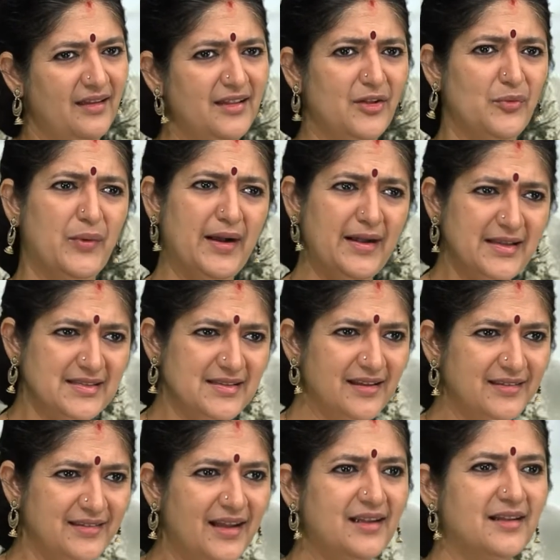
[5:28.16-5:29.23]
The world is
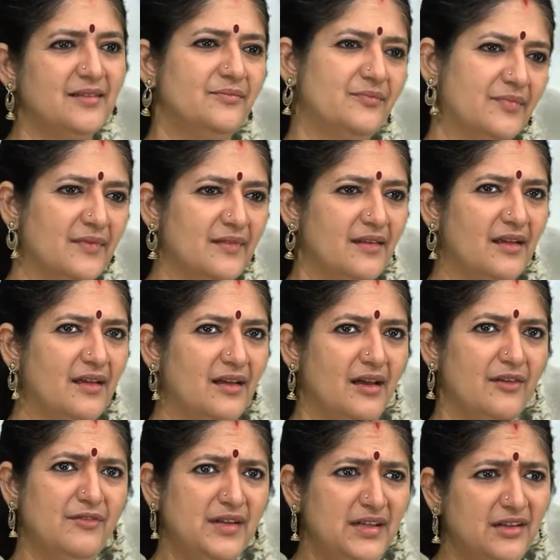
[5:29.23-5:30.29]
like that.
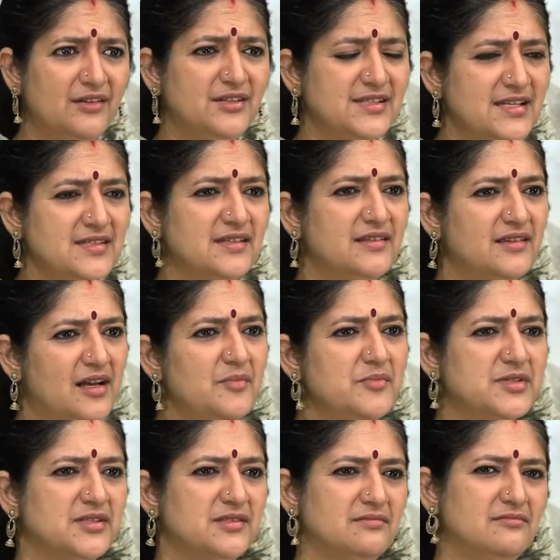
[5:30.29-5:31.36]
Winter season
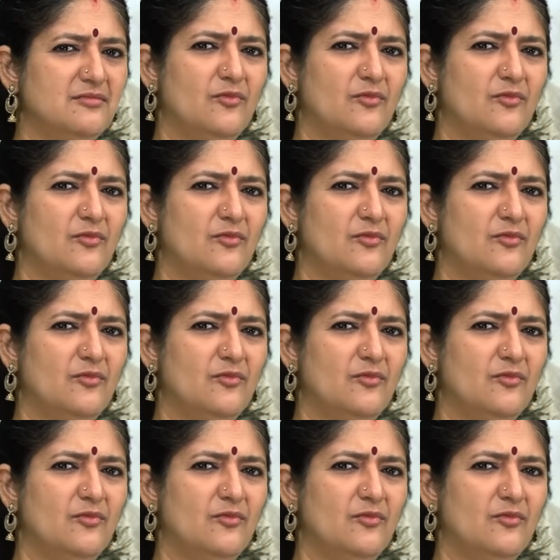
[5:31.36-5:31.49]
comes.